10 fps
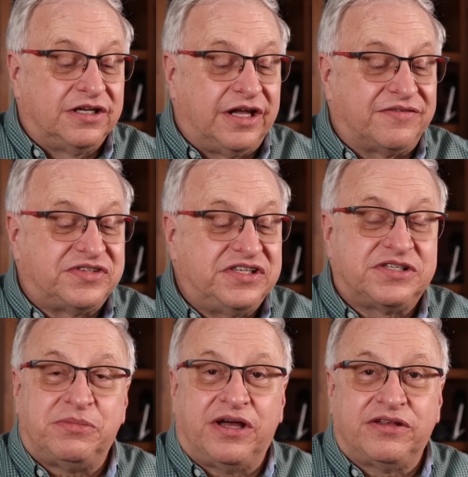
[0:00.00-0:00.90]
Now, I've seen
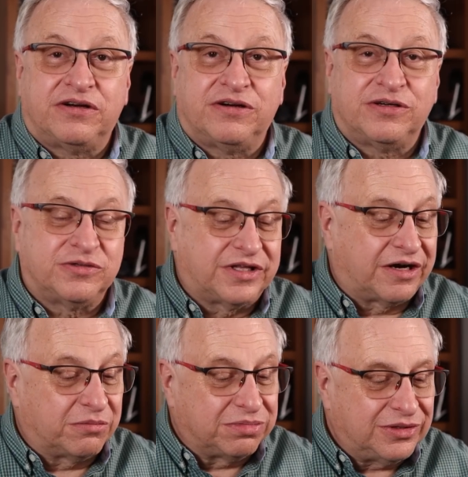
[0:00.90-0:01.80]
some others
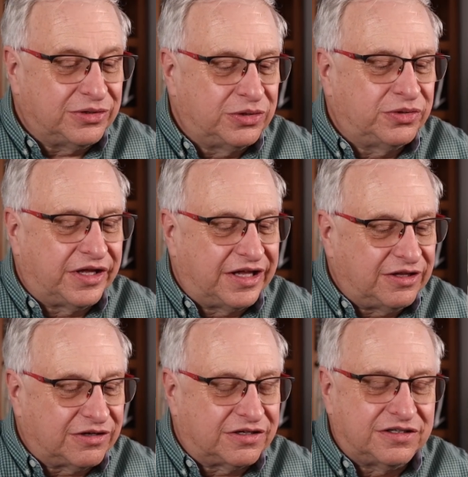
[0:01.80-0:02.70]
that are blue. They
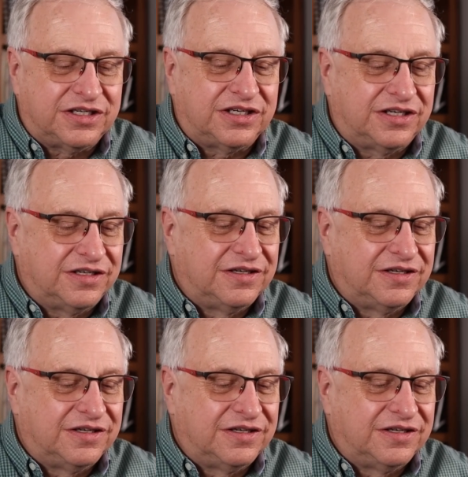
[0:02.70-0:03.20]
look good.